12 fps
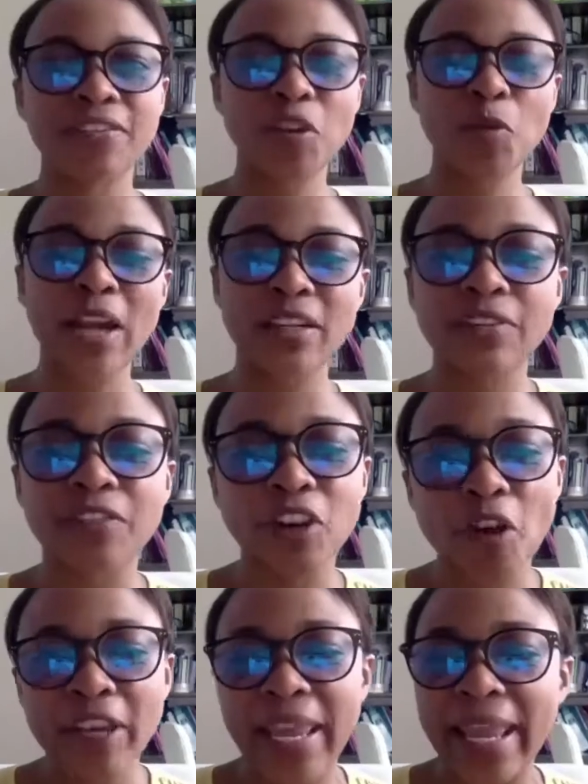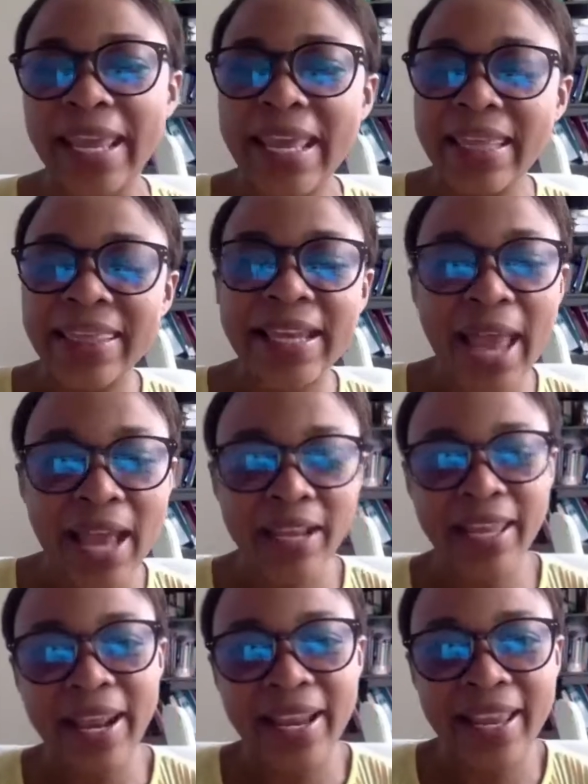wonderful, wonderful. Okay, then
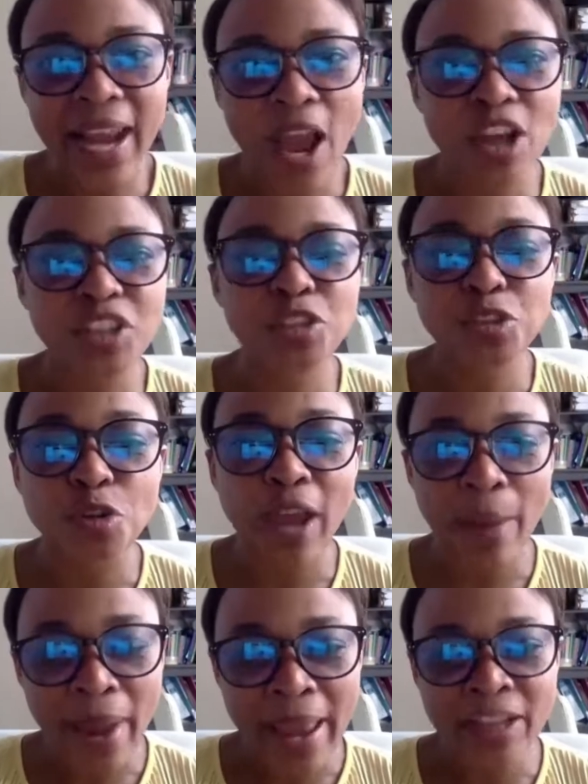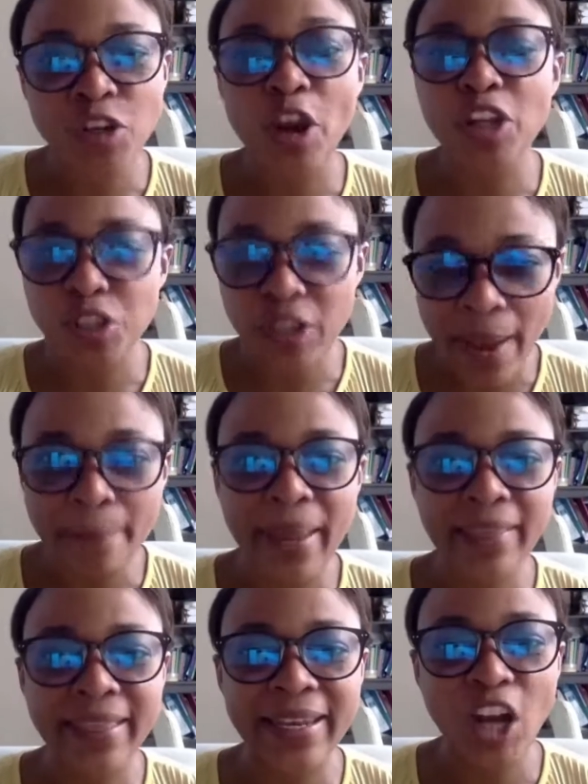can I ask you to, I'm actually going to
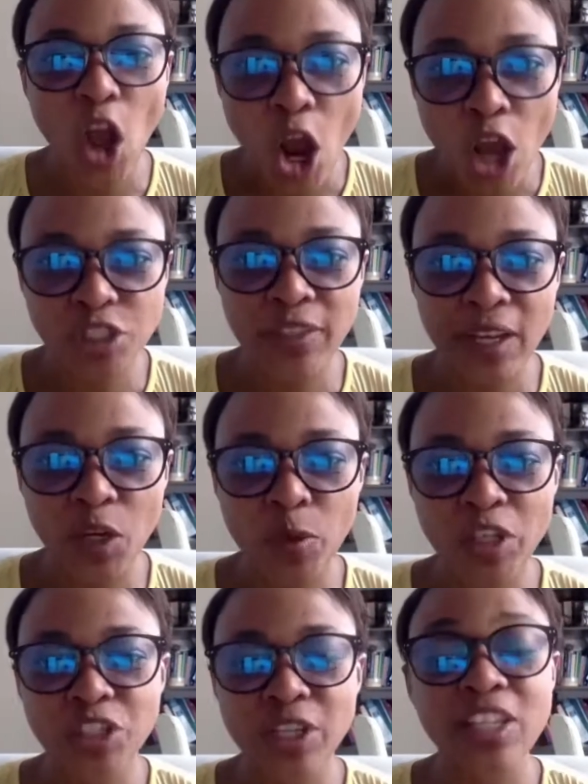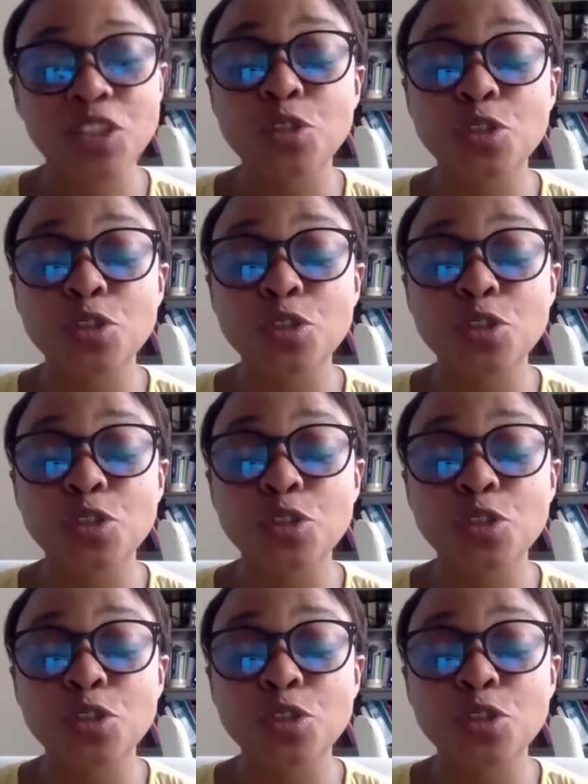come back then and ask you that question.